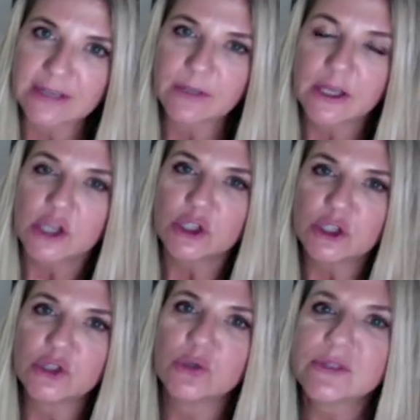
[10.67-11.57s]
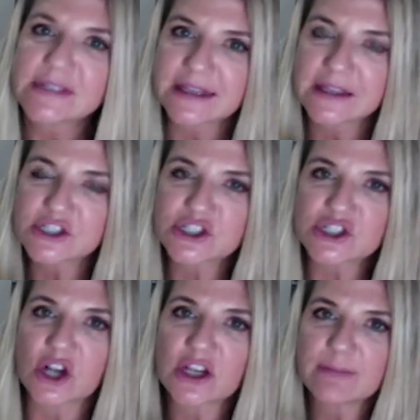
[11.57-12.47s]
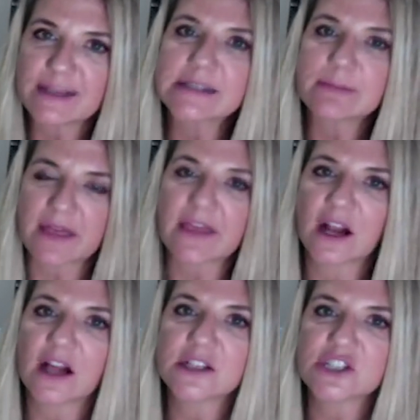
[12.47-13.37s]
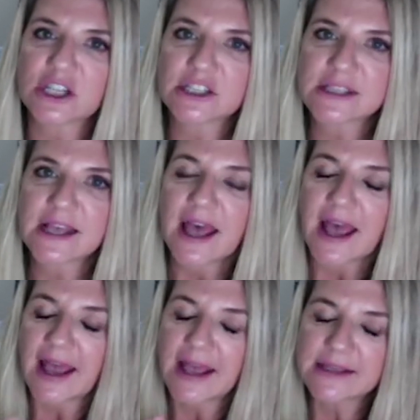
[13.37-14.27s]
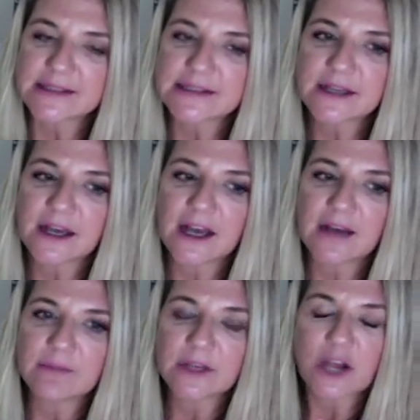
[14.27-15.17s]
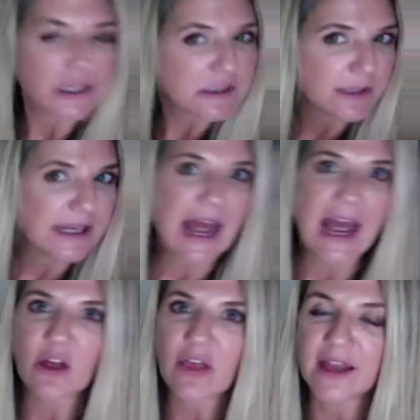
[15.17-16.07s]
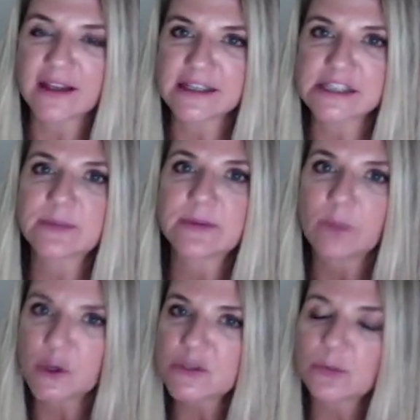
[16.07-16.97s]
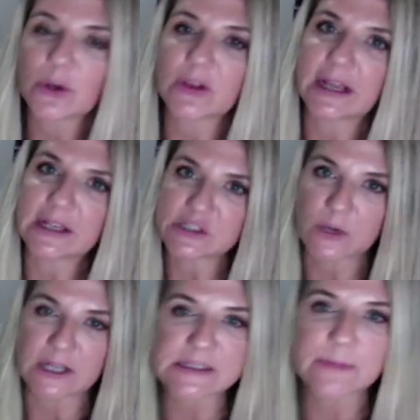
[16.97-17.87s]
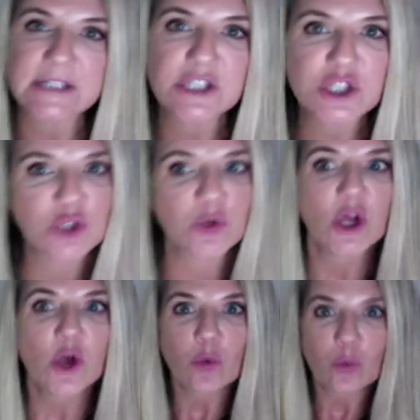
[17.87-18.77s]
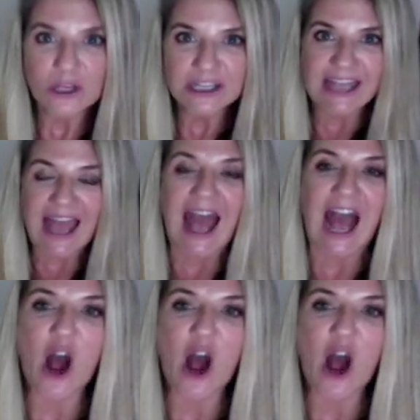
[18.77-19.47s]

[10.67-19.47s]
them using the Charlotte Mason methodologies, and I'll explain how that is. But most importantly, I just want to explain to you really